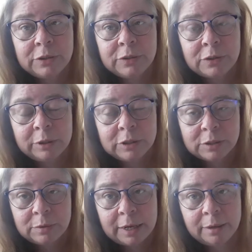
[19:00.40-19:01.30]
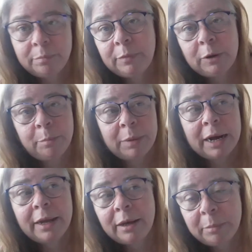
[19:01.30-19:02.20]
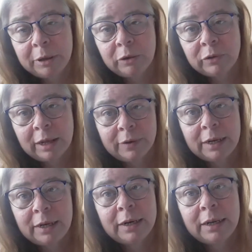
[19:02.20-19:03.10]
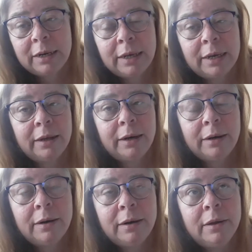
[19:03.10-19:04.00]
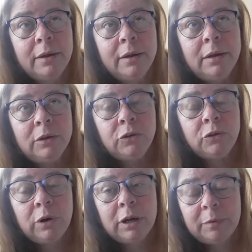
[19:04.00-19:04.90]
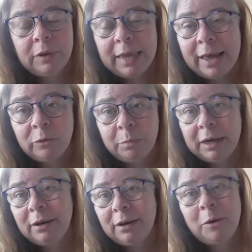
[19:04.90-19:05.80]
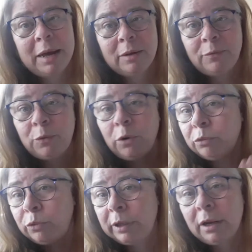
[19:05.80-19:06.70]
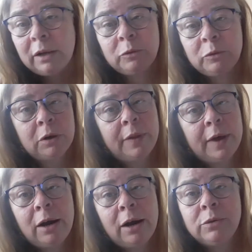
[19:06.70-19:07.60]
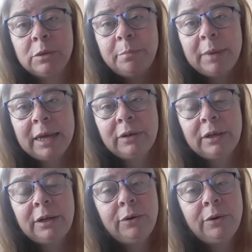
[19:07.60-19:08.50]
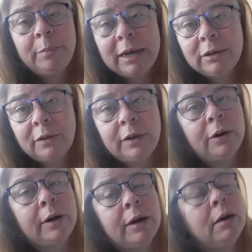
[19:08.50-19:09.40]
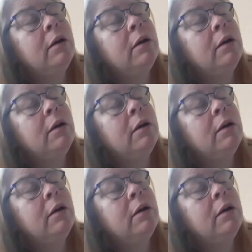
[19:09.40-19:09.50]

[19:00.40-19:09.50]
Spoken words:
So it's like, buying him meals now that he can eat again. And the gas money to go back and forth between the hospital and the house and back to here and back to there.